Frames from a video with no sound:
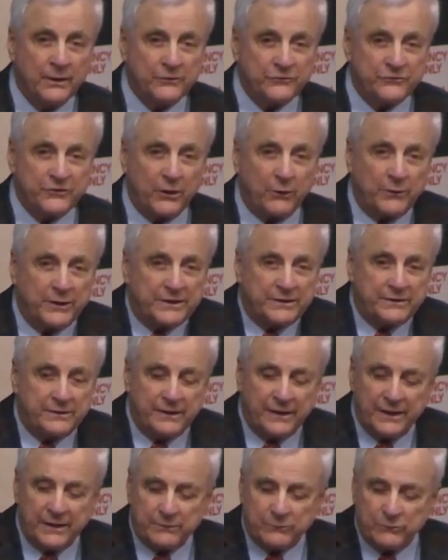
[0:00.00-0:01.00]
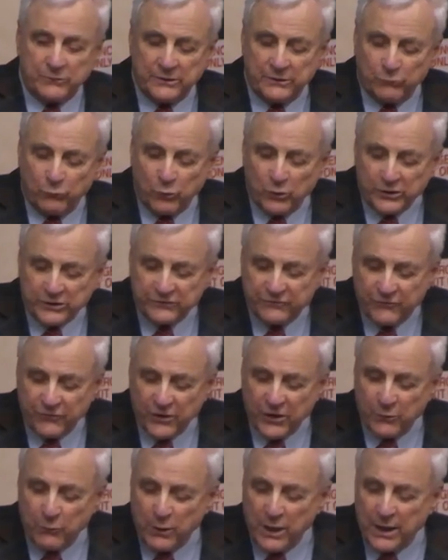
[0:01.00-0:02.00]
So it, it worked
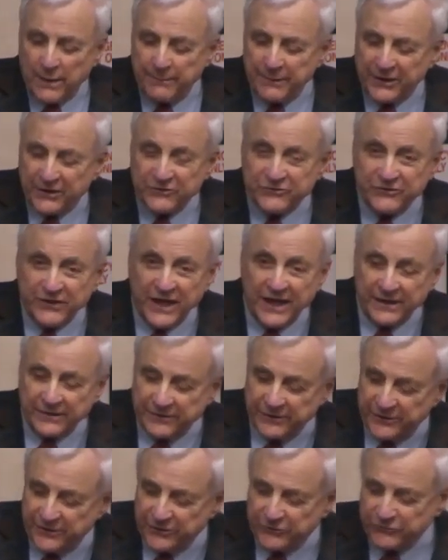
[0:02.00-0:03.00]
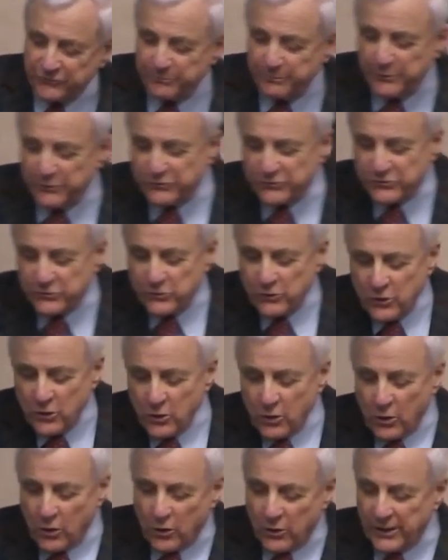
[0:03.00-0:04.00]
very well because they had the distribution
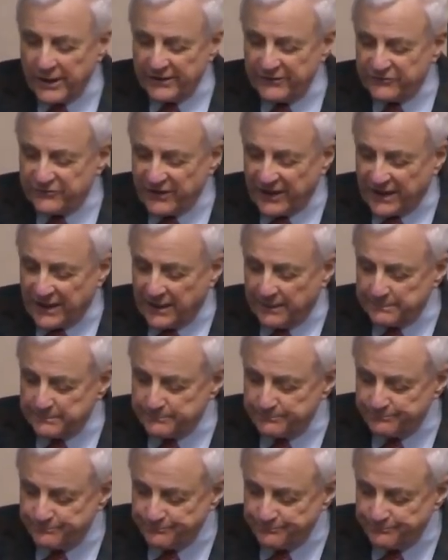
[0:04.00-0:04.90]
already set up.